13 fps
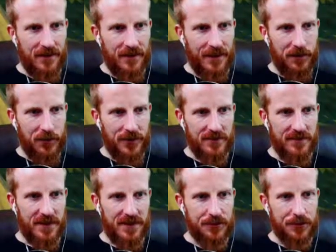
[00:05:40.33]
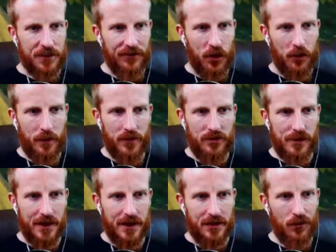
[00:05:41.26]
neighboring cities, we have open
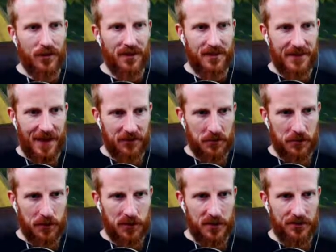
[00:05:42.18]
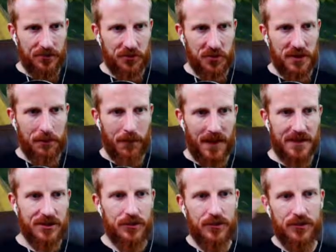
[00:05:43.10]
trade with Davenport. So we can buy
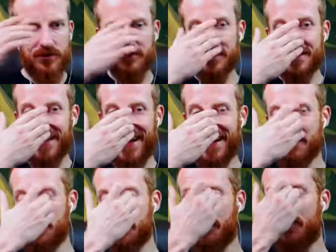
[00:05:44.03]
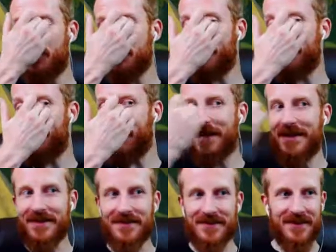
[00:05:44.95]
tools for 10 gold
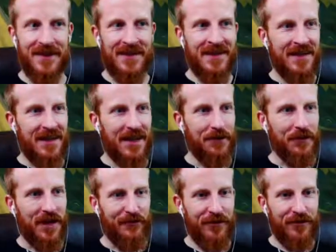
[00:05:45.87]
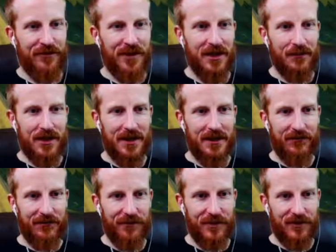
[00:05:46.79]
apiece. We have 15. We need
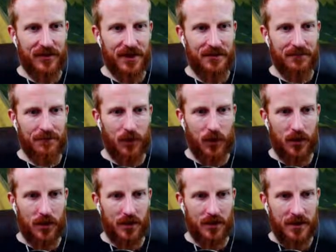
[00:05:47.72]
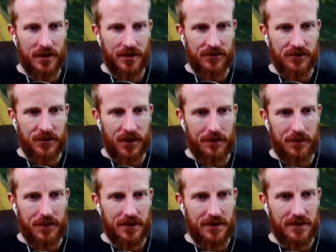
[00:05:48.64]
15 more. So I'm
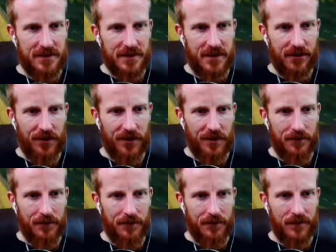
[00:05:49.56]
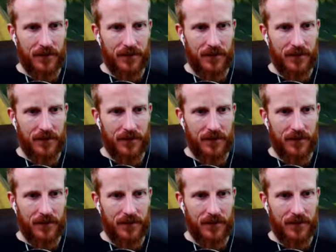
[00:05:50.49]
going to tell them